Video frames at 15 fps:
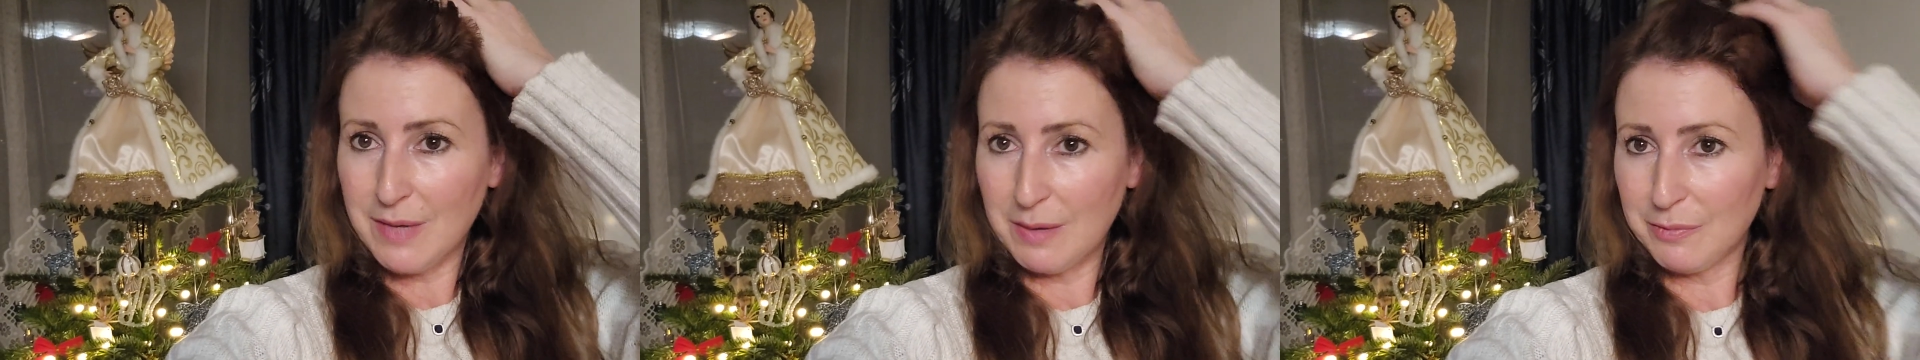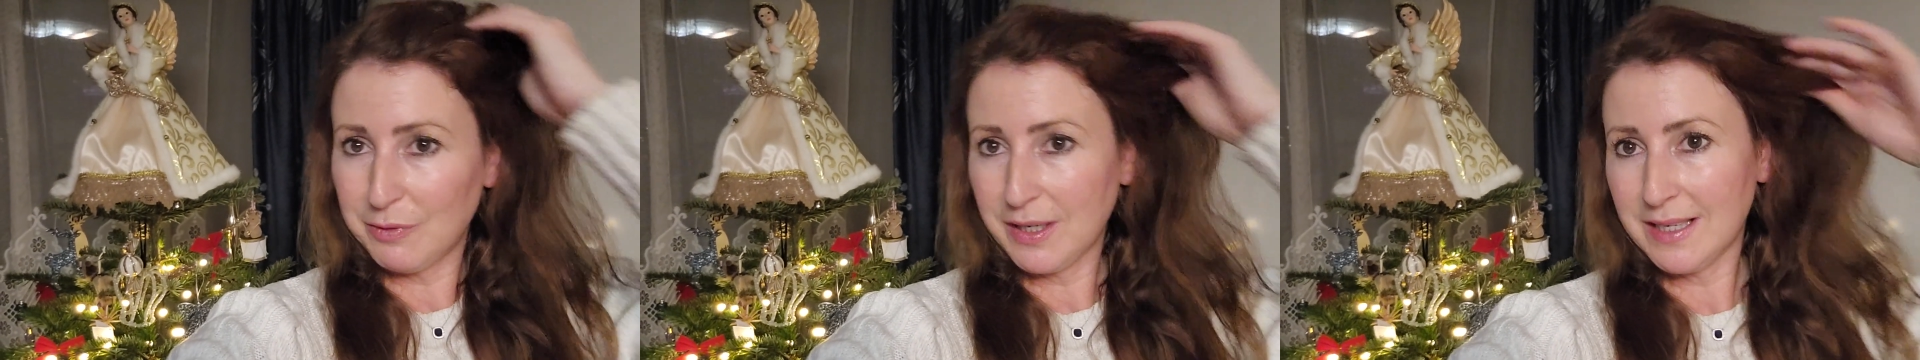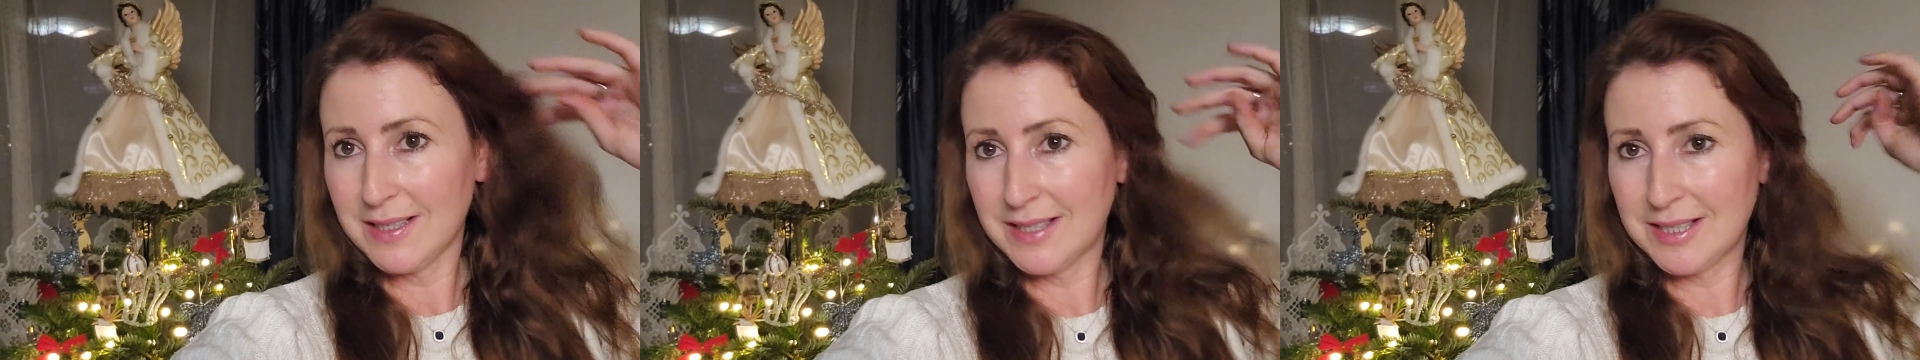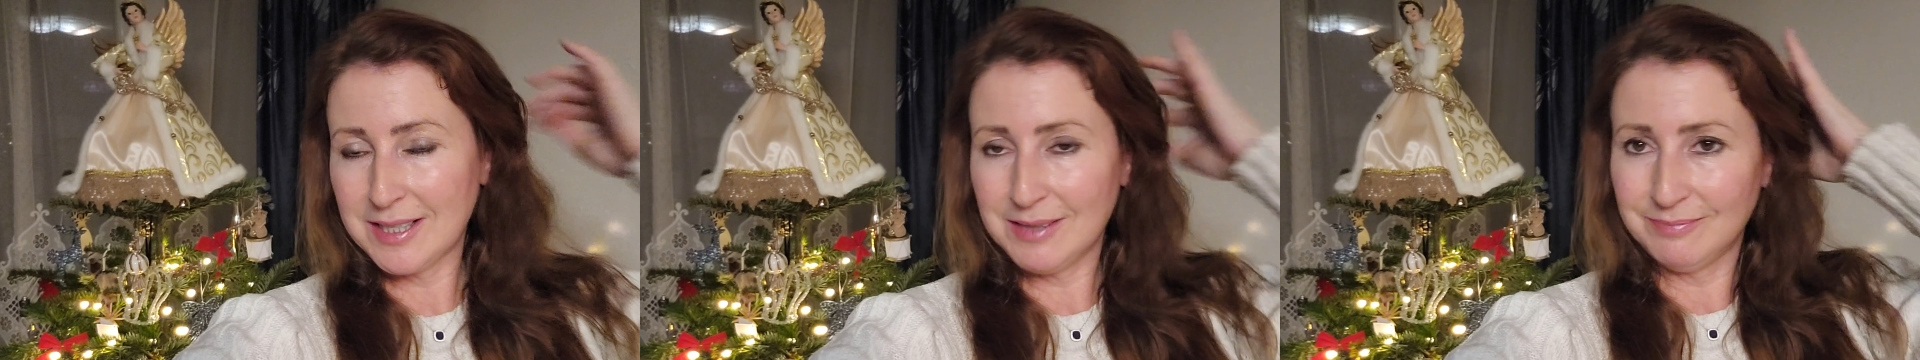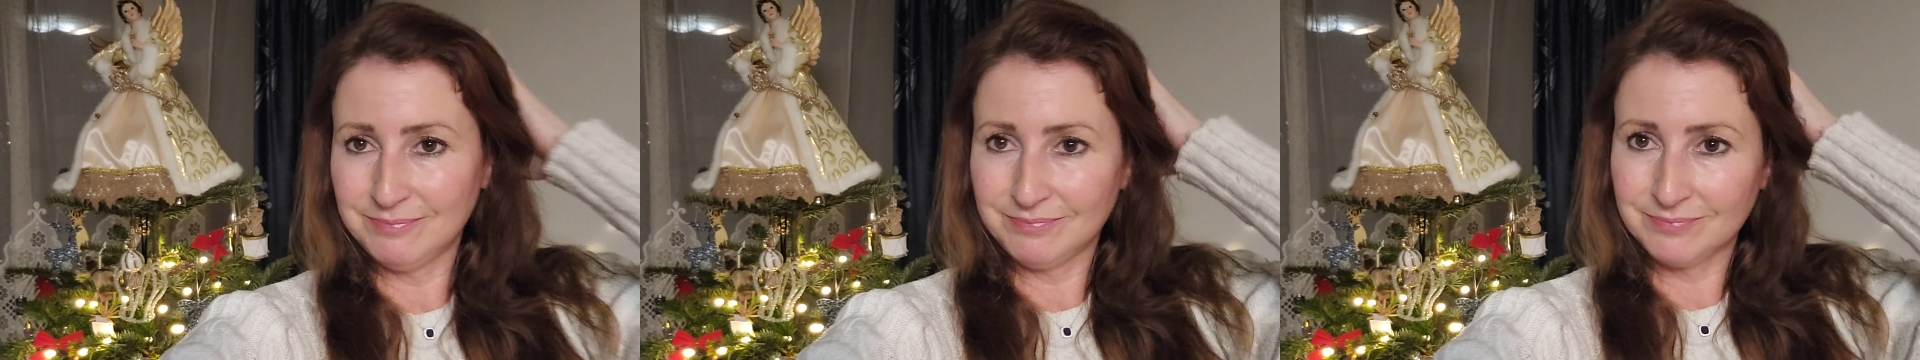
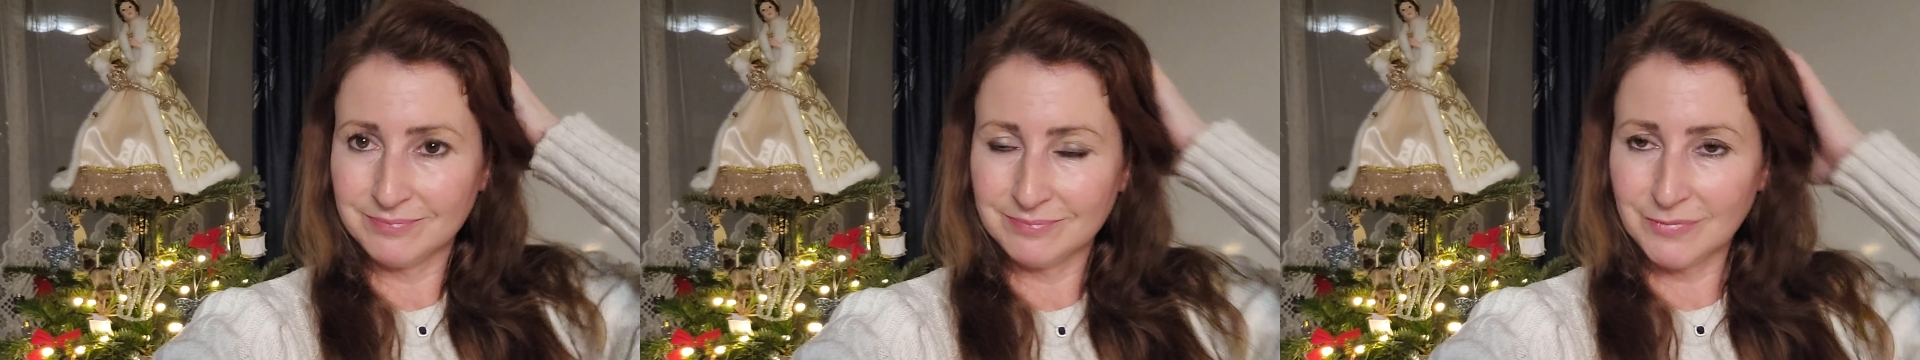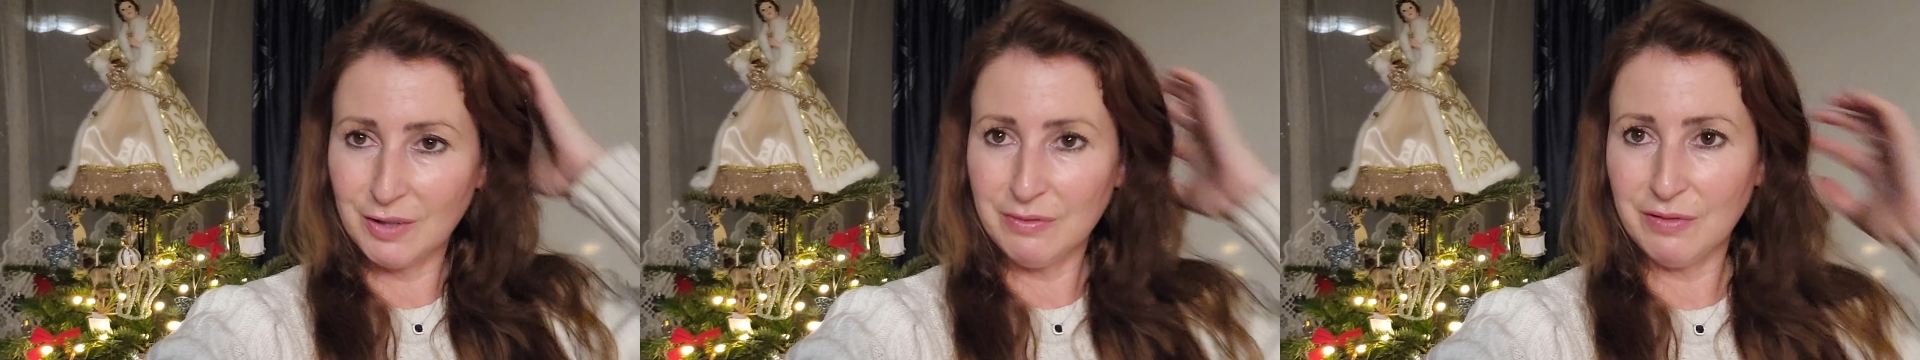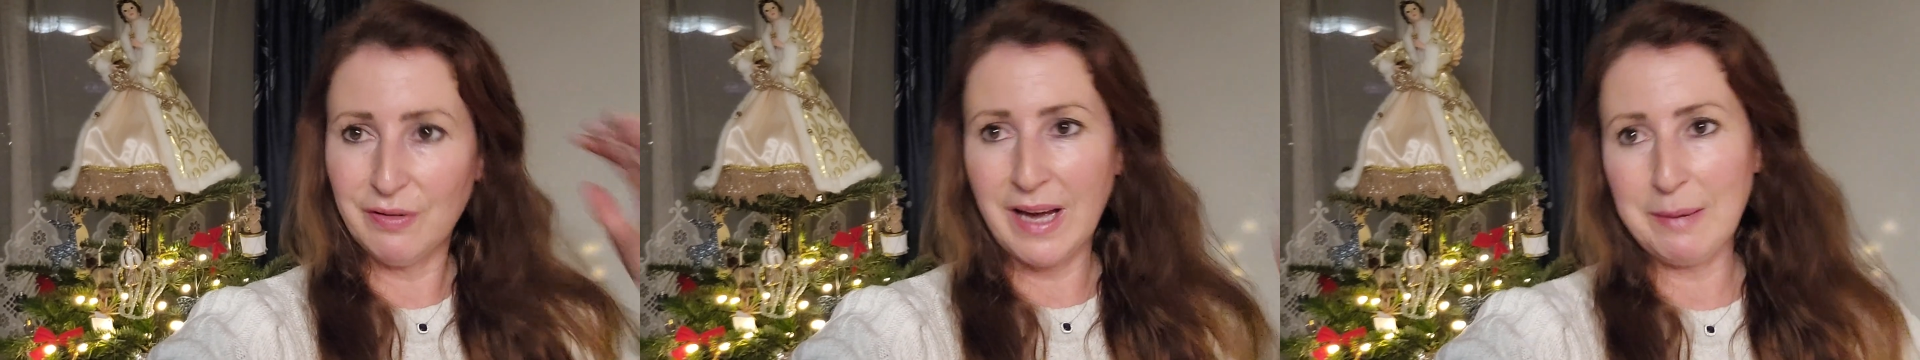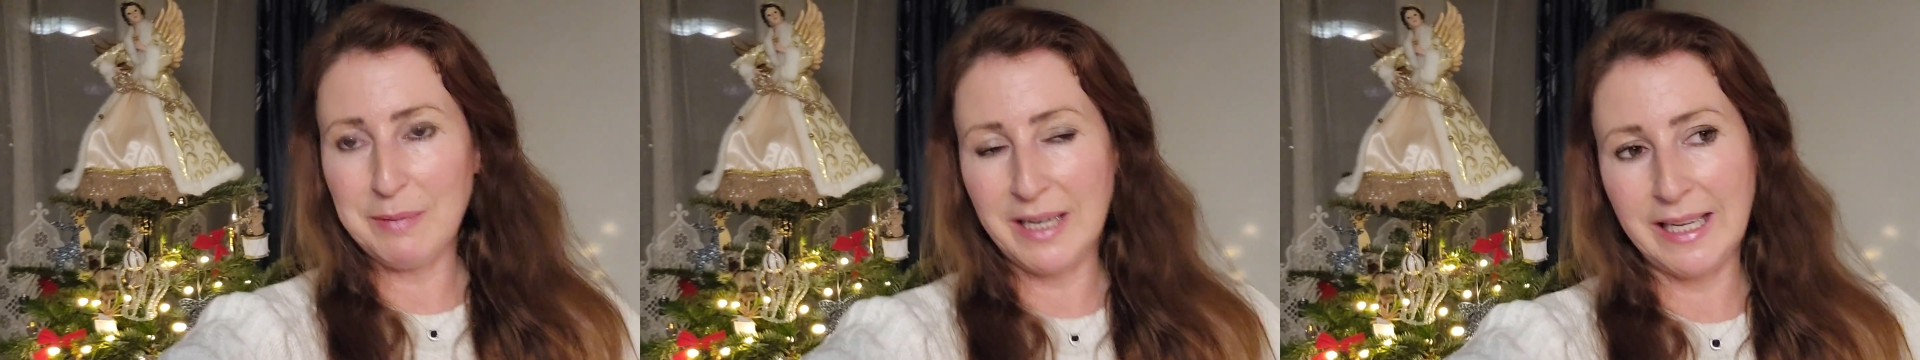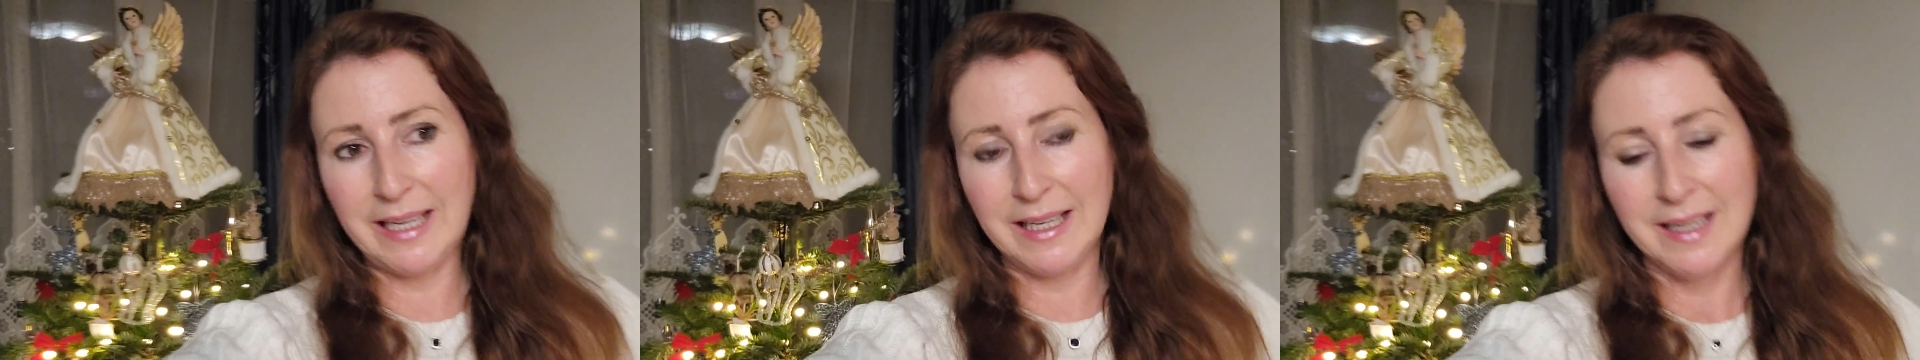memories with a
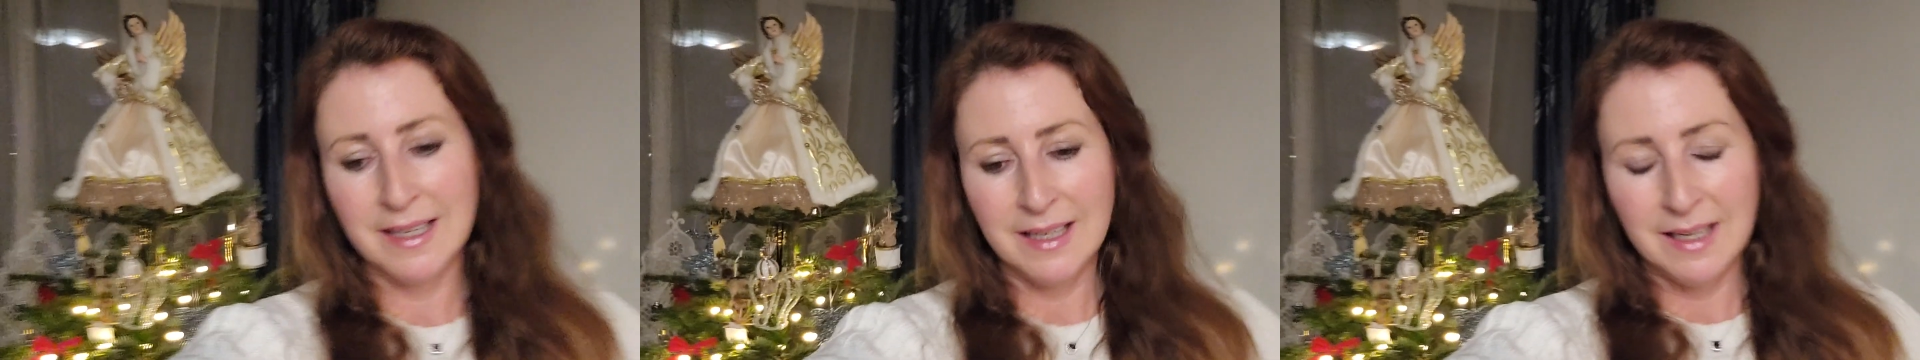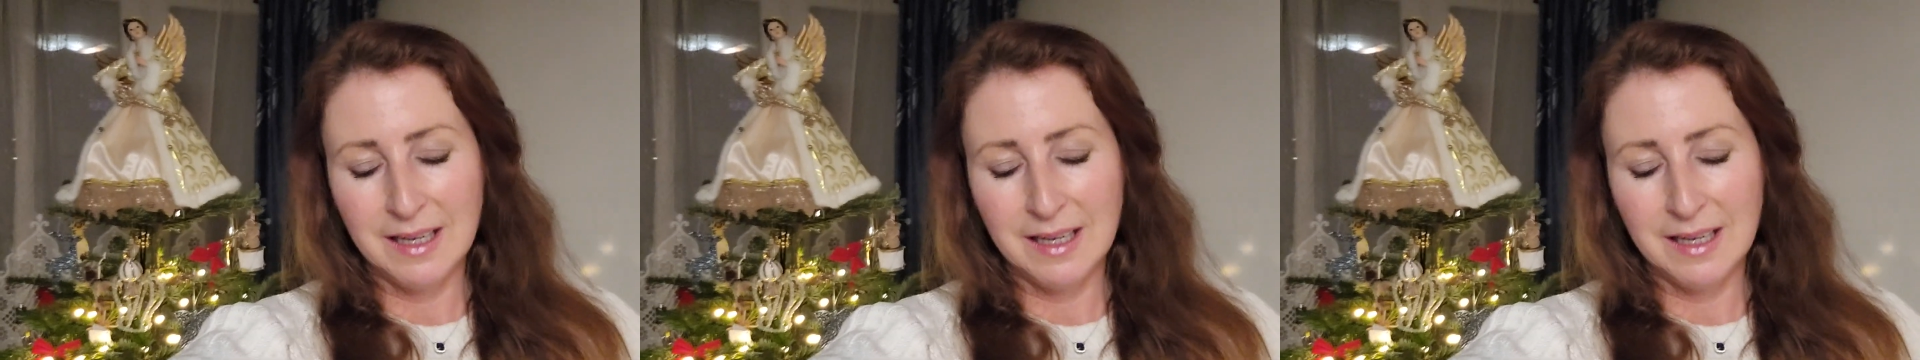family,